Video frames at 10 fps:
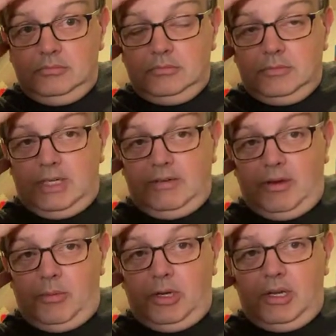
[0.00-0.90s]
G'day
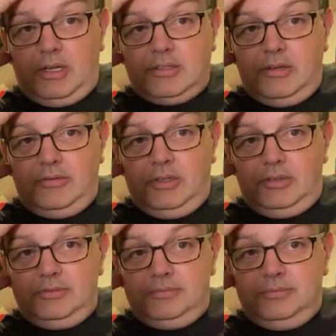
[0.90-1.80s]
Rabbi. G'day Soap
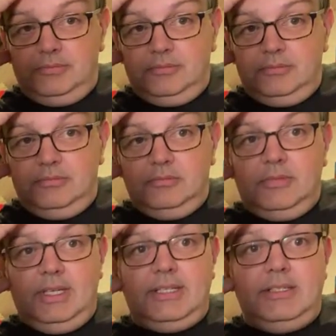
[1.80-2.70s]
Blow.
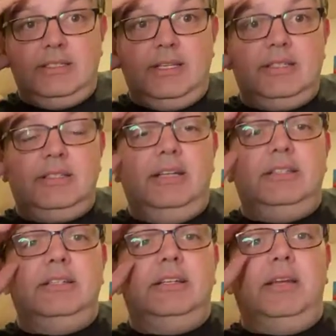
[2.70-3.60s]
G'day D's Nuts. G'day
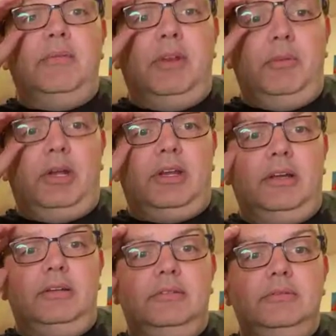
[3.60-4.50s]
Dean. G'day
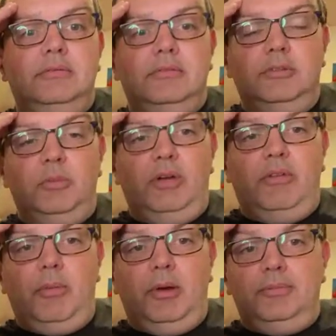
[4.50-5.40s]
Moneymaker. Goodbye
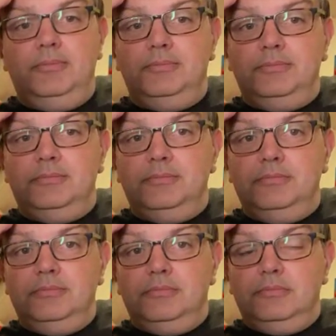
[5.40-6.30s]
Rabbi.
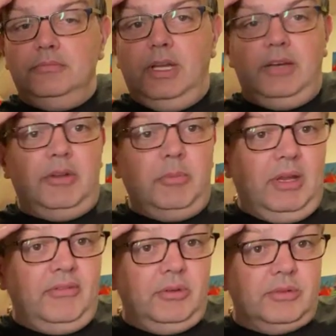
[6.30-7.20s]
Hello
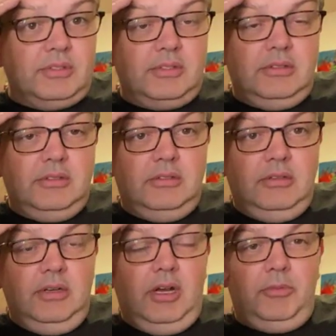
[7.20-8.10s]
replay viewers.
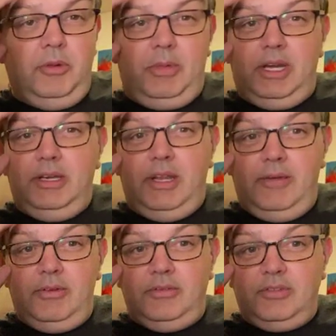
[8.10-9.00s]
I'm not back in the
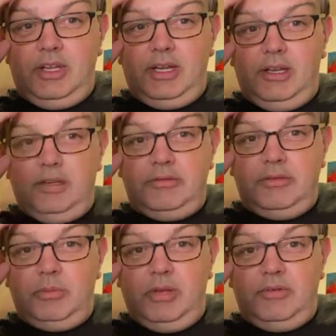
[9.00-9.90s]
habit of saying hello to
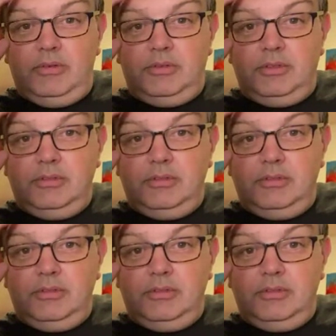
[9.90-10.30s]
replay viewers.